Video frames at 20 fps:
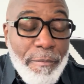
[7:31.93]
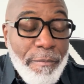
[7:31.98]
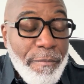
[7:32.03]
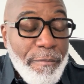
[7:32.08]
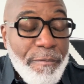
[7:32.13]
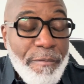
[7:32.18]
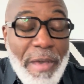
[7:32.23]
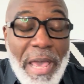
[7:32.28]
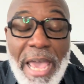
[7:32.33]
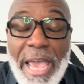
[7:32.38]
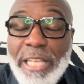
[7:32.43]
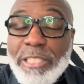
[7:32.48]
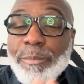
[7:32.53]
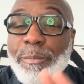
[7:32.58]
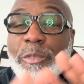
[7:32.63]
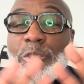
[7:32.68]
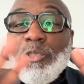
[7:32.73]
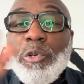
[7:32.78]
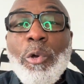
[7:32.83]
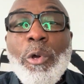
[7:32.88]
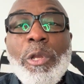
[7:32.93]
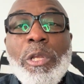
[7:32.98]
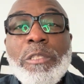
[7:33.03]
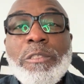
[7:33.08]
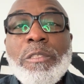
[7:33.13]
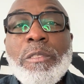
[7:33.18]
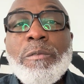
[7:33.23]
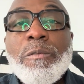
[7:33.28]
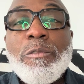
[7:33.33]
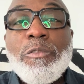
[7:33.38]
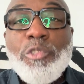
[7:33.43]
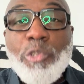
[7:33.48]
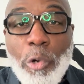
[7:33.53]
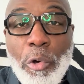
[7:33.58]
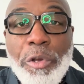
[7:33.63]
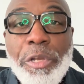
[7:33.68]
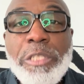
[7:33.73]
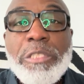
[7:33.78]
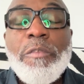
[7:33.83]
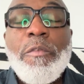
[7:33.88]
vast
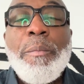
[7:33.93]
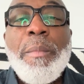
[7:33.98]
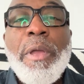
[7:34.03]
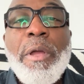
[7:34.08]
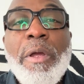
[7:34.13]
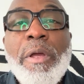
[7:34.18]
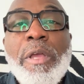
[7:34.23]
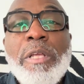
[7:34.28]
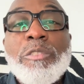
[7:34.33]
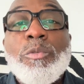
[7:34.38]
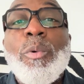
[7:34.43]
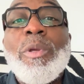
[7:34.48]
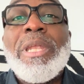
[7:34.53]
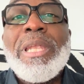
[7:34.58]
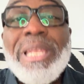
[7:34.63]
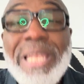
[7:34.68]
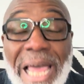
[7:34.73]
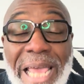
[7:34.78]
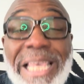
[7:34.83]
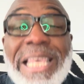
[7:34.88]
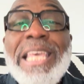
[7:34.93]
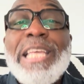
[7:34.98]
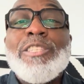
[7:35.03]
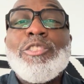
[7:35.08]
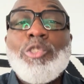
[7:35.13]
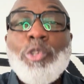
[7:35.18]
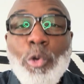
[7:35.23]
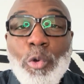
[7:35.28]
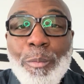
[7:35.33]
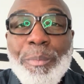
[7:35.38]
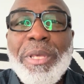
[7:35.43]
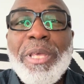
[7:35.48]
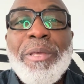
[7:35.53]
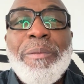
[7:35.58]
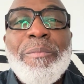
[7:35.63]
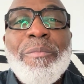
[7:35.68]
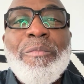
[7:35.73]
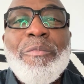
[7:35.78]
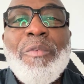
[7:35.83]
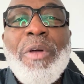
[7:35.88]
majorities of Americans would like it to be,
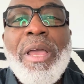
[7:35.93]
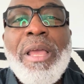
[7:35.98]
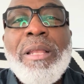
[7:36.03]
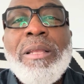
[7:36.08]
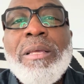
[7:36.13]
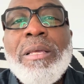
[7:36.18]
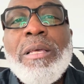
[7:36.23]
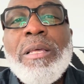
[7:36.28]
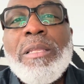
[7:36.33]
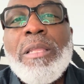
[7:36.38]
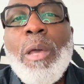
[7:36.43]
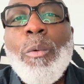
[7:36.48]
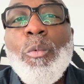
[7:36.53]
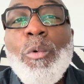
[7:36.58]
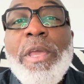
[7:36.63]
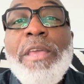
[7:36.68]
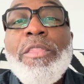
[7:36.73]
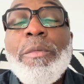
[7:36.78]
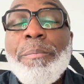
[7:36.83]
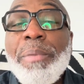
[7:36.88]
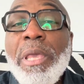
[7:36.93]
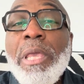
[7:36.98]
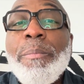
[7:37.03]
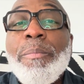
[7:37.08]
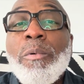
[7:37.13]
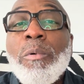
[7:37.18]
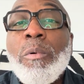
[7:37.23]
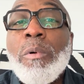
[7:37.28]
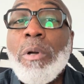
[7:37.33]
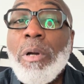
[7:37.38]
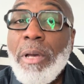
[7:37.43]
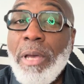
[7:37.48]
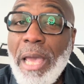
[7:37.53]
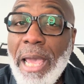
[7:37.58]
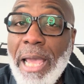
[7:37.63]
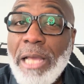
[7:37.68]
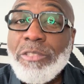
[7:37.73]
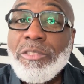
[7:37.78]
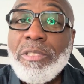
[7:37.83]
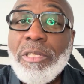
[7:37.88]
right? That we, the people,
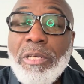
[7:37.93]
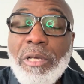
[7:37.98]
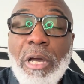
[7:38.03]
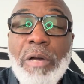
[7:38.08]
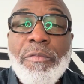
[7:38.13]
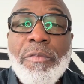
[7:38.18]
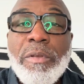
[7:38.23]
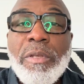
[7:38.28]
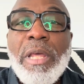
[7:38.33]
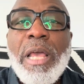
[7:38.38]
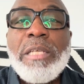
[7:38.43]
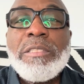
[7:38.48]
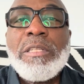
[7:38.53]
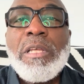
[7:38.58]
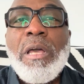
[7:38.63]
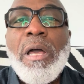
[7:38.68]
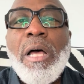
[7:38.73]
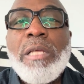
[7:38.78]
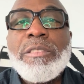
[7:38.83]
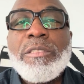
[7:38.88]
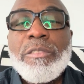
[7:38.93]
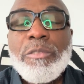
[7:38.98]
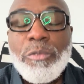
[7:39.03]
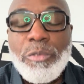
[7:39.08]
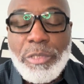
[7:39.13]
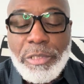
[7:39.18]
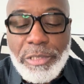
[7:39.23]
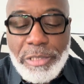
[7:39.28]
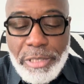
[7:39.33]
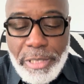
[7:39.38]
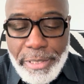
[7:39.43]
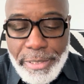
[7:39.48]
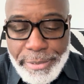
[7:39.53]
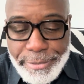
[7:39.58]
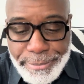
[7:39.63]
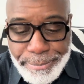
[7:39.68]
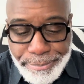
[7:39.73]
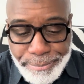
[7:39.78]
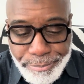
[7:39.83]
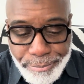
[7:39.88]
actually govern, as the Constitution
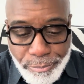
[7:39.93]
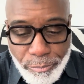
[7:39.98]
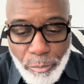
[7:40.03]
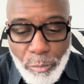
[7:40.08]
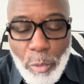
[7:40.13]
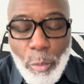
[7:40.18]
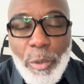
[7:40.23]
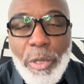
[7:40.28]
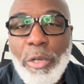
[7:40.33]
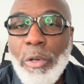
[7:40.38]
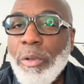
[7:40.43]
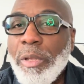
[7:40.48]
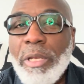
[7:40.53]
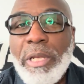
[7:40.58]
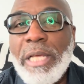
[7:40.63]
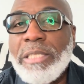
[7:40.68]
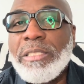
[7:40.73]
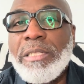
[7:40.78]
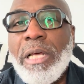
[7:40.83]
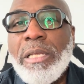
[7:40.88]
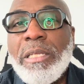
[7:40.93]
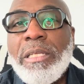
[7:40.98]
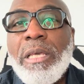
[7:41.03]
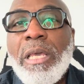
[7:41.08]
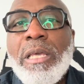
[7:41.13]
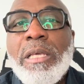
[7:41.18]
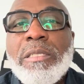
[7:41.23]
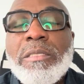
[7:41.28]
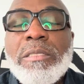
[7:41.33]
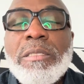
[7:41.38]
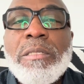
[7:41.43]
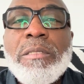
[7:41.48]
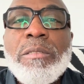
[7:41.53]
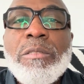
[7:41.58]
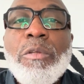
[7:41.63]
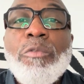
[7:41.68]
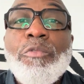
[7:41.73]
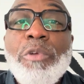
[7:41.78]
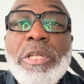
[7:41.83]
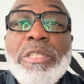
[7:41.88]
says. But we know that that's not the case.
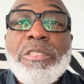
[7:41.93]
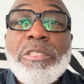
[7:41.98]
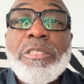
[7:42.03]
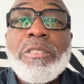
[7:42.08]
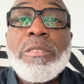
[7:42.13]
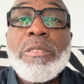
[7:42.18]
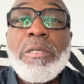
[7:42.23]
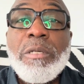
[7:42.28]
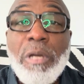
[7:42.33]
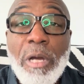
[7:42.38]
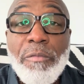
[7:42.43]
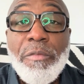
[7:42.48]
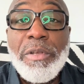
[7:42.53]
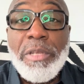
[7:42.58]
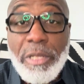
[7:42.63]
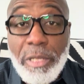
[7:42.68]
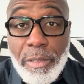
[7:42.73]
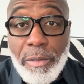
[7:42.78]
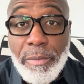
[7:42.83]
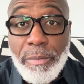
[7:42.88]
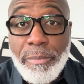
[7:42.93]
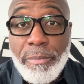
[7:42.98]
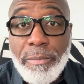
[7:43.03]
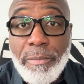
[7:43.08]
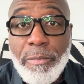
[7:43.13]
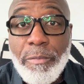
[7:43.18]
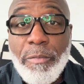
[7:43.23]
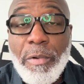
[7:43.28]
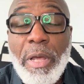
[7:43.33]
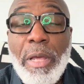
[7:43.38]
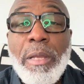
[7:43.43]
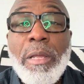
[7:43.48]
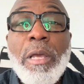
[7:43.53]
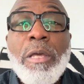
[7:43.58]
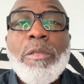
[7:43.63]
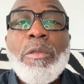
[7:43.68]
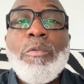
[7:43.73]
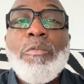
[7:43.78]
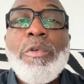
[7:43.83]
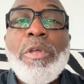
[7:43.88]
The rich govern here, right?
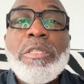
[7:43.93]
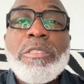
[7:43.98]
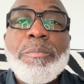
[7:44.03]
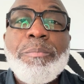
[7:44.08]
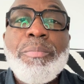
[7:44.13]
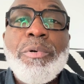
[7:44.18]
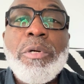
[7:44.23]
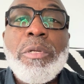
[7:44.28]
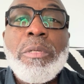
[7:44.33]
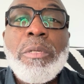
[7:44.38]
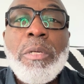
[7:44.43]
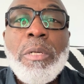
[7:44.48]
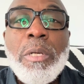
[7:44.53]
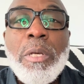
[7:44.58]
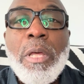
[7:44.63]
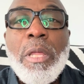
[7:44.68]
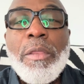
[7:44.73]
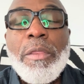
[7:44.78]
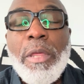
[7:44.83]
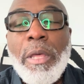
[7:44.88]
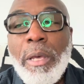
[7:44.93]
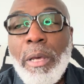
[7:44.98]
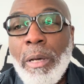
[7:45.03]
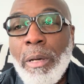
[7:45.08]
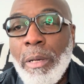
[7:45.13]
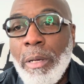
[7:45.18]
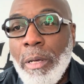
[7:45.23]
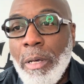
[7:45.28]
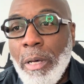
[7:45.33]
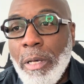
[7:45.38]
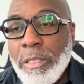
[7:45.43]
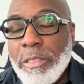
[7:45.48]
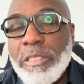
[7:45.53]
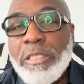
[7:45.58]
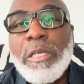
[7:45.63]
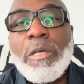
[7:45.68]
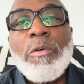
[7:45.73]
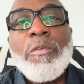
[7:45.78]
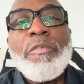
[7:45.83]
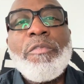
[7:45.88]
The rich put their
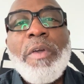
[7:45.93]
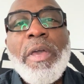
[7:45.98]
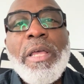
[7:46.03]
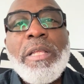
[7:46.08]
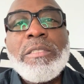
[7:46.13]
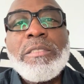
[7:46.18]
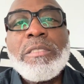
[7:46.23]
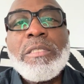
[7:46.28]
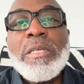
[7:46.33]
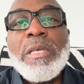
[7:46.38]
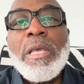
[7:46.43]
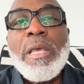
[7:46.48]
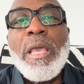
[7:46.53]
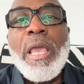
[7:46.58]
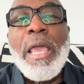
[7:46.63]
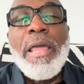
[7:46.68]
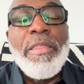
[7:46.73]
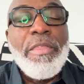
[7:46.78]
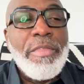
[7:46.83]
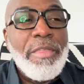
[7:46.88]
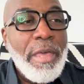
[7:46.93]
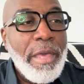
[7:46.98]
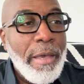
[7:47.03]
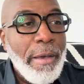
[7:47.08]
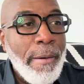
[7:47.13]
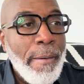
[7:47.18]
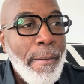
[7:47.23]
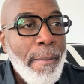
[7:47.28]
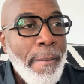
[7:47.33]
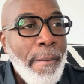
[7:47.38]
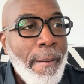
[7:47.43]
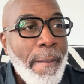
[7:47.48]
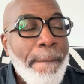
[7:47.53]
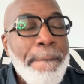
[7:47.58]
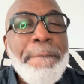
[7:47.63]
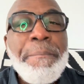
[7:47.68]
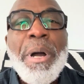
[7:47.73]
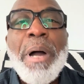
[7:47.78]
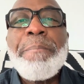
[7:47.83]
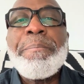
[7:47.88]
sycophants and their
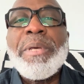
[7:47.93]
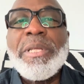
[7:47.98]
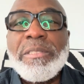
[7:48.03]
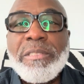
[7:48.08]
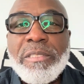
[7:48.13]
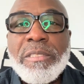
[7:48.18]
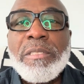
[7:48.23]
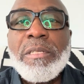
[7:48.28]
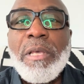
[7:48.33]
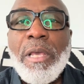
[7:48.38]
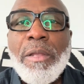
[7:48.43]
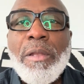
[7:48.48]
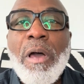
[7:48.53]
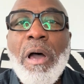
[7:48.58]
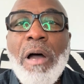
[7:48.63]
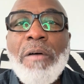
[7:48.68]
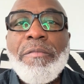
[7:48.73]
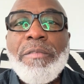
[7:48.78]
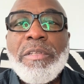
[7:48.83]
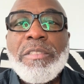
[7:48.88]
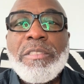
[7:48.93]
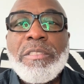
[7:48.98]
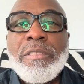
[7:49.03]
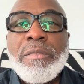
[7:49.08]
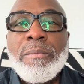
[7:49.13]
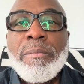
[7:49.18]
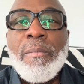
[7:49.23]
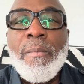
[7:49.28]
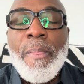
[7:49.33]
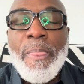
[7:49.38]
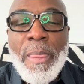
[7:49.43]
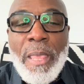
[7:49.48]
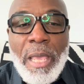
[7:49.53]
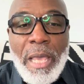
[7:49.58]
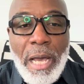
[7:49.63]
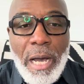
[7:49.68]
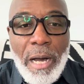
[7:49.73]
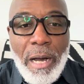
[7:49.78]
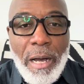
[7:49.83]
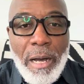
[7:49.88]
puppets in office.
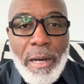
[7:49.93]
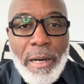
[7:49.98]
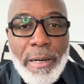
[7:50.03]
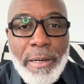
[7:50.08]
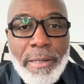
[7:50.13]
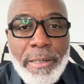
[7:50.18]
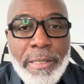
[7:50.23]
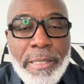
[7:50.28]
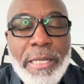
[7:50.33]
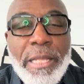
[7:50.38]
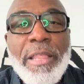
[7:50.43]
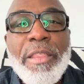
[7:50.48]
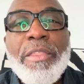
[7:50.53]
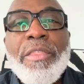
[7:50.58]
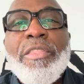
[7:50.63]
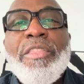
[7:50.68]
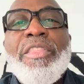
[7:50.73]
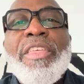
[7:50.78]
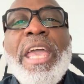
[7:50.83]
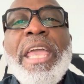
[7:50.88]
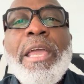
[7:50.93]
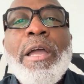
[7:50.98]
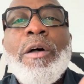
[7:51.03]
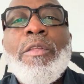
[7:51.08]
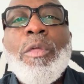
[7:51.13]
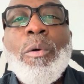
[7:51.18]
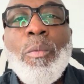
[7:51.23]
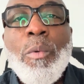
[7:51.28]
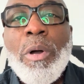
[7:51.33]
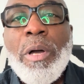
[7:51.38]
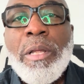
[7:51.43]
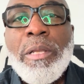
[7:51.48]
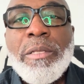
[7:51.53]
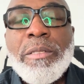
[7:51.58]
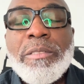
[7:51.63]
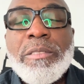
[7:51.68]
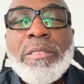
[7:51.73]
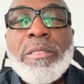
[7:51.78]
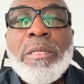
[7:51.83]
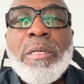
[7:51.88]
They are the
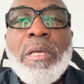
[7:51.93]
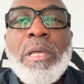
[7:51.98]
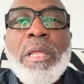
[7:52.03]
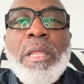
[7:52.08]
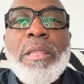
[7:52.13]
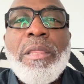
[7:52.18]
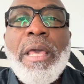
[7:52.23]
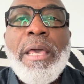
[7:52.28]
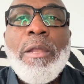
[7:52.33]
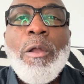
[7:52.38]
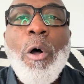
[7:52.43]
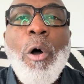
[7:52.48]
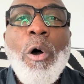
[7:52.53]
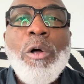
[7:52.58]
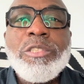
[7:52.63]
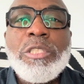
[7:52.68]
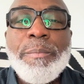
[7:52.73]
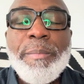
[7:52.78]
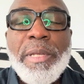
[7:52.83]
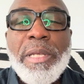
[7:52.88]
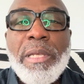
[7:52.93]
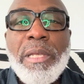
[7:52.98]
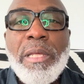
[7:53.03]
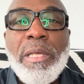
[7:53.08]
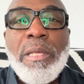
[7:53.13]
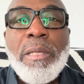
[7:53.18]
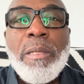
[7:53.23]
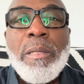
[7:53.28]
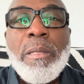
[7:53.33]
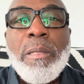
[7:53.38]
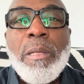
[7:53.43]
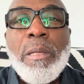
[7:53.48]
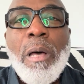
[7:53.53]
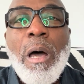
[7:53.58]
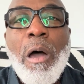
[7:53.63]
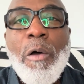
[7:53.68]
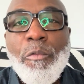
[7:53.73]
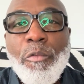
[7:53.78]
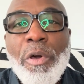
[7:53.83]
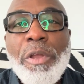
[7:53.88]
ones that ultimately
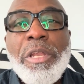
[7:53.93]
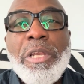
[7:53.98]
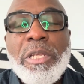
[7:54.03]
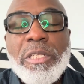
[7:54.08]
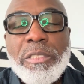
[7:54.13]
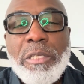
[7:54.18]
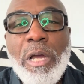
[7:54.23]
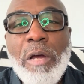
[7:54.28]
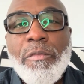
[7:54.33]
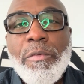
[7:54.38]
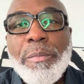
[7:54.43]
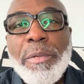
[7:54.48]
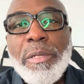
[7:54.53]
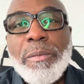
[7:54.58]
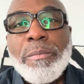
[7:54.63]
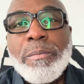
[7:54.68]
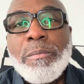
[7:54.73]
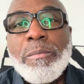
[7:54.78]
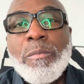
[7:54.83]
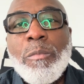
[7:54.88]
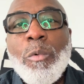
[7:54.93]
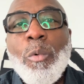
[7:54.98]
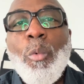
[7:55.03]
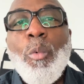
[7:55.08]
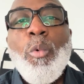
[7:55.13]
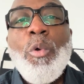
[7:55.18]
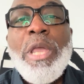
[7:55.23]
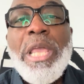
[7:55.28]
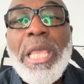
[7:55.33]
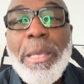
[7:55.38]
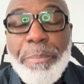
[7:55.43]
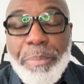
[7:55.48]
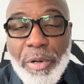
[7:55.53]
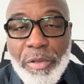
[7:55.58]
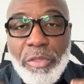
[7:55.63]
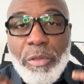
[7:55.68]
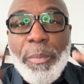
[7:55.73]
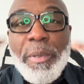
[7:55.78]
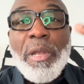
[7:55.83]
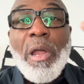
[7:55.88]
are running this government. We
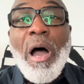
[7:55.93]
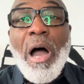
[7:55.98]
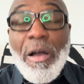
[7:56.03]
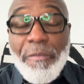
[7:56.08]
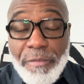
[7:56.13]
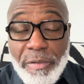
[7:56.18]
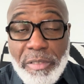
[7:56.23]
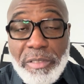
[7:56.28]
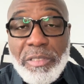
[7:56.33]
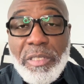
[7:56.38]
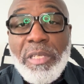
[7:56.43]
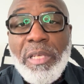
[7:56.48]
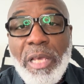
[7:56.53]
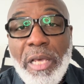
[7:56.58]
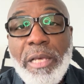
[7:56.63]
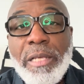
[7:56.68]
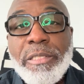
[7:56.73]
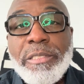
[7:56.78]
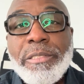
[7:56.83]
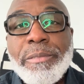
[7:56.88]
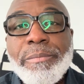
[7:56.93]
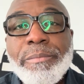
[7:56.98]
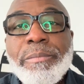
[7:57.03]
put them in office, yes.